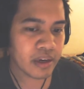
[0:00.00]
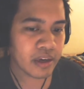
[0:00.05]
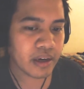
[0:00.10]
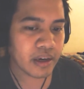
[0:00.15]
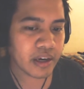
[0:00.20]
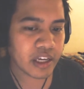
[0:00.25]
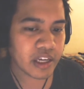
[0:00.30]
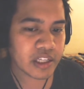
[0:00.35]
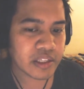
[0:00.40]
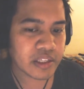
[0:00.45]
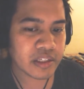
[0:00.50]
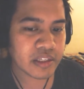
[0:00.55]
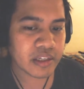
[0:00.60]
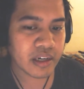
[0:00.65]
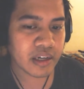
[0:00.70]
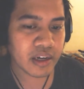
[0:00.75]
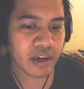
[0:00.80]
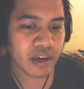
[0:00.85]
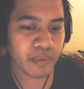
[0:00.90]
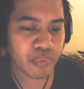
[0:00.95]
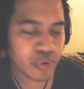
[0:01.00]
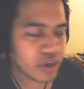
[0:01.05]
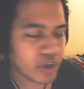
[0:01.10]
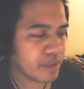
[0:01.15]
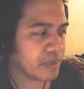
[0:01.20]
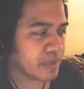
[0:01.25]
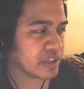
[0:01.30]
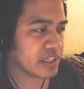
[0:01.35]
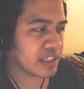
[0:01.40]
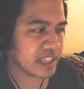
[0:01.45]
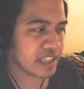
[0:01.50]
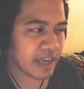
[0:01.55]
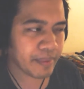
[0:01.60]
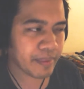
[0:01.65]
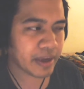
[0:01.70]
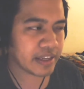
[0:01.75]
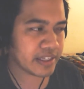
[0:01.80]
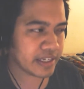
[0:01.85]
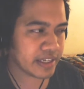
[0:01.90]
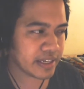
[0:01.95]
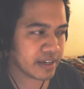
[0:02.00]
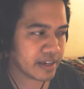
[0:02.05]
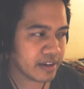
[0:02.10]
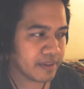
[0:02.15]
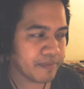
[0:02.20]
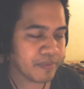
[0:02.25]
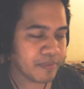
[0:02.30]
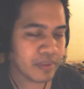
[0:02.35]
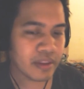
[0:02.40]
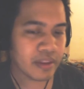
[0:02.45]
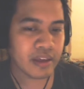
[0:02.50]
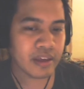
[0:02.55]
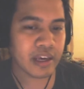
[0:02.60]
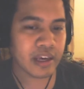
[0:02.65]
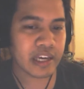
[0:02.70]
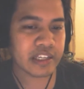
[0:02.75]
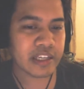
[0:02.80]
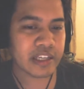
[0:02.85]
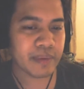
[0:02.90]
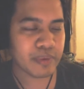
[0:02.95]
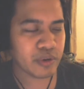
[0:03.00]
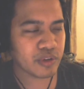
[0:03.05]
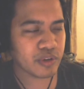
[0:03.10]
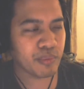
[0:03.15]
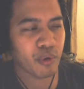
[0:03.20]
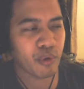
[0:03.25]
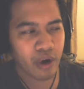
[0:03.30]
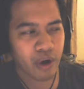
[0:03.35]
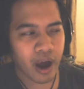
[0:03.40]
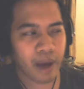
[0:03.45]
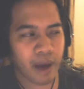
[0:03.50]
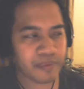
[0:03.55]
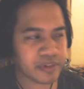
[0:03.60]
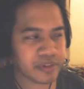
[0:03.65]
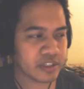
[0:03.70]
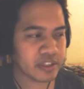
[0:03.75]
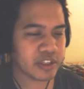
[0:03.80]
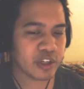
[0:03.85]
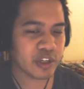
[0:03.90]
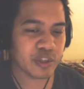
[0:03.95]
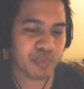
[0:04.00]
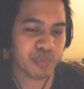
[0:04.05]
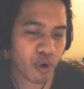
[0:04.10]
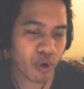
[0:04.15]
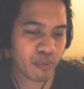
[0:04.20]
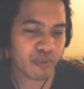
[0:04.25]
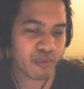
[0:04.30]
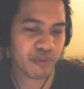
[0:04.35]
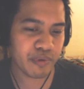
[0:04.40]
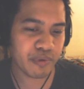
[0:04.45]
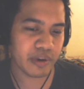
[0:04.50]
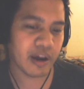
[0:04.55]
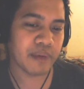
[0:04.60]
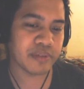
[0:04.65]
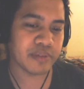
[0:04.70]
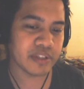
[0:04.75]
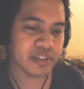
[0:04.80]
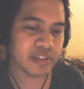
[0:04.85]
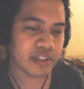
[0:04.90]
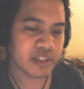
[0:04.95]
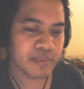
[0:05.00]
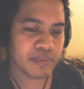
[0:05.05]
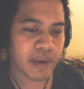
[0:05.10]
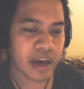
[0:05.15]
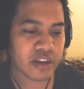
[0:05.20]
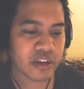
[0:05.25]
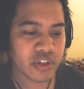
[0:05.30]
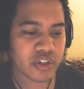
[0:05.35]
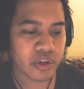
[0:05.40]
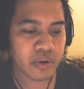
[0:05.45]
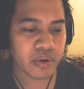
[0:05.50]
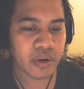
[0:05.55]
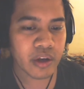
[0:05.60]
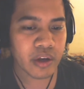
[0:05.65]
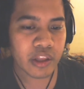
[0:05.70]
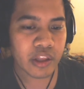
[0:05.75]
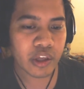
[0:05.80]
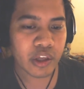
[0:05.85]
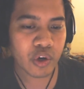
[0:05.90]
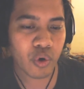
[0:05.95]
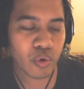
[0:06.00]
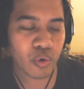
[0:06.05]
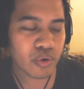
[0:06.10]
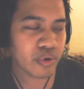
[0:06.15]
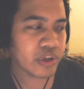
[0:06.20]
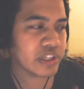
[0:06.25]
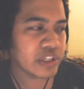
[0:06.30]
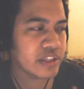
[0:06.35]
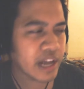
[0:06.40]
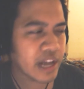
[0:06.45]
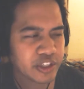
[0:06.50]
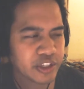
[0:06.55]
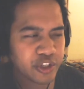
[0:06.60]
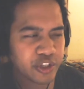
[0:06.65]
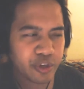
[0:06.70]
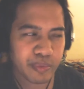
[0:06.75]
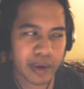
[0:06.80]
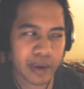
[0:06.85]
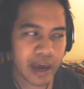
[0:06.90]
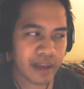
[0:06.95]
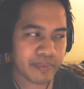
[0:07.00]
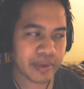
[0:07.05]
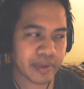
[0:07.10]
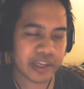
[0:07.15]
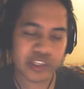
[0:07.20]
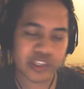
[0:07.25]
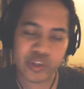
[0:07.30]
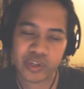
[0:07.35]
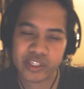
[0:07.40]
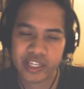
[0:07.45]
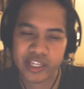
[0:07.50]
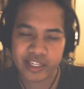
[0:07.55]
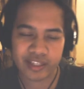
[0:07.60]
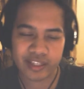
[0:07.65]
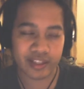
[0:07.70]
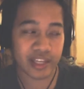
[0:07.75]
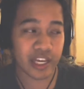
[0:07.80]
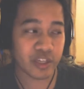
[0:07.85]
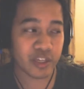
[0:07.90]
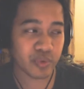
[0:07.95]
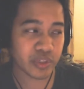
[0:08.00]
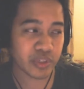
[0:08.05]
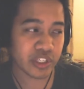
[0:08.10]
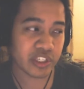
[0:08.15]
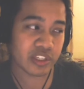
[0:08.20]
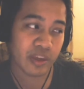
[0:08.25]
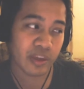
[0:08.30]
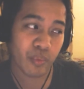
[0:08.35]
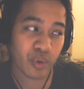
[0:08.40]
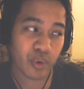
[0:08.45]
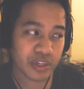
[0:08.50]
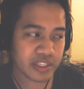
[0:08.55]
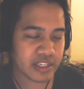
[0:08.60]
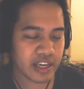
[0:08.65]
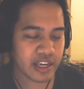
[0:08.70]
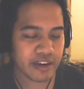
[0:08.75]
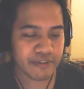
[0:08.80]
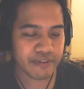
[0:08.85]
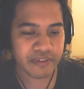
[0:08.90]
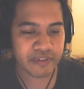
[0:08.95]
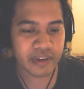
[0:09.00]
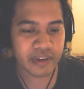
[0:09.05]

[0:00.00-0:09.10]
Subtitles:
it's pretty much the same idea, except there's more options. There's more movement options in Smash. So the corner is not too bad because you can take the ledge, which is somewhat safe.